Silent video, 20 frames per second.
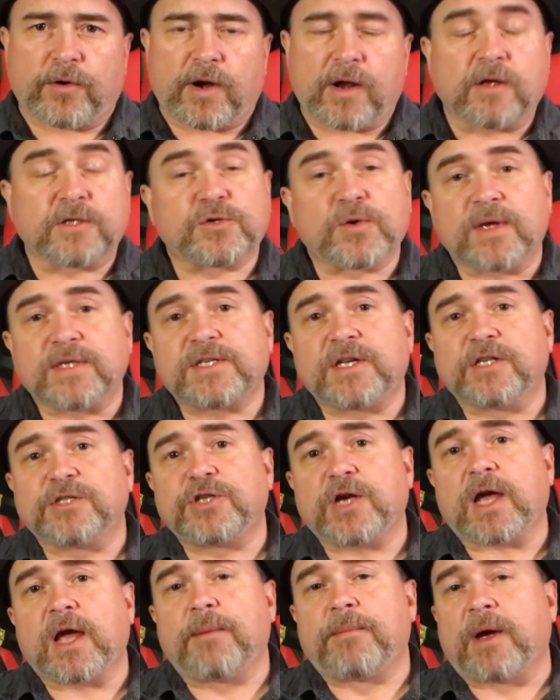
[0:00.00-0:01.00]
I'd also ask you to
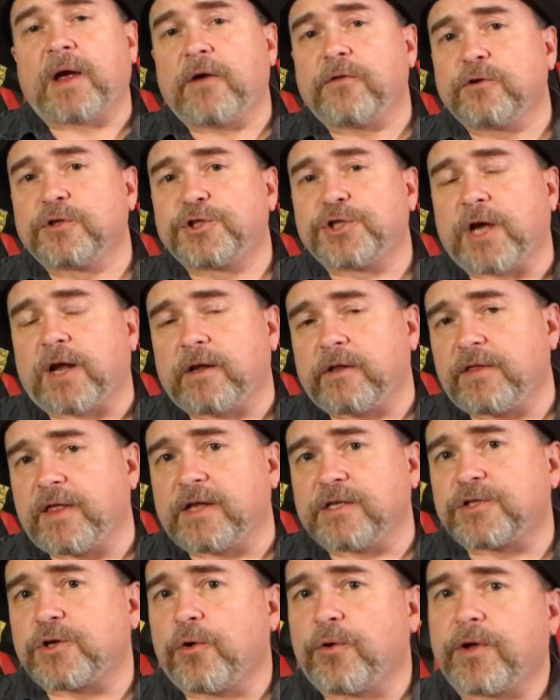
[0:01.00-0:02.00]
check out my other channel, that
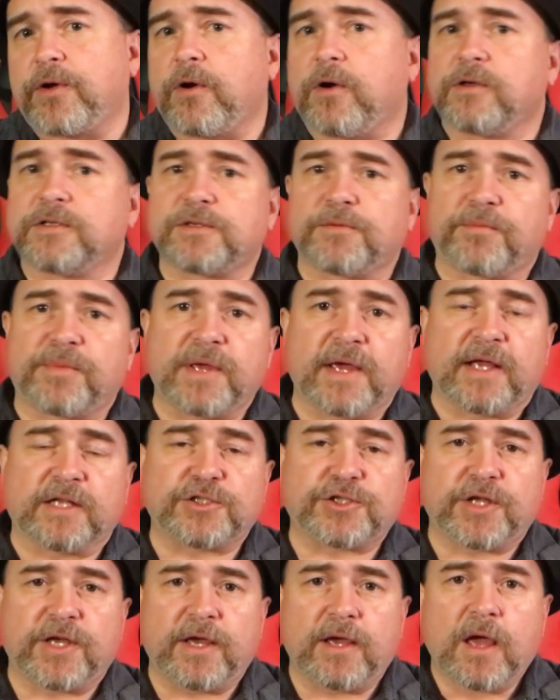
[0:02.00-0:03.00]
is Cody Carlson,
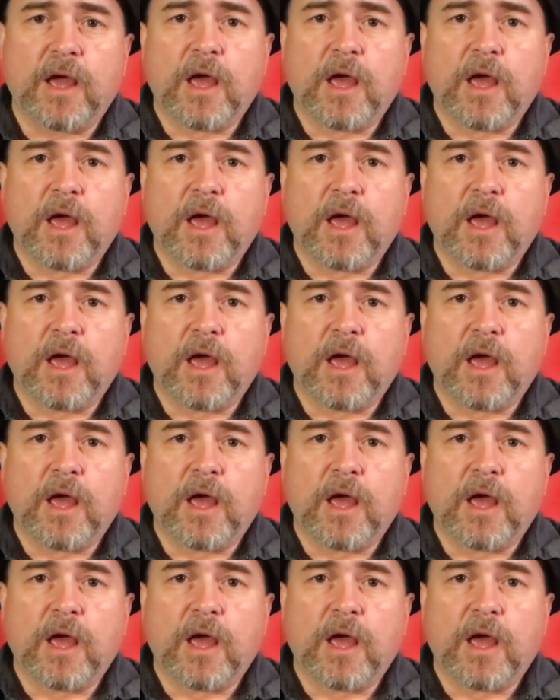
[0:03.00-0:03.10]
PhD,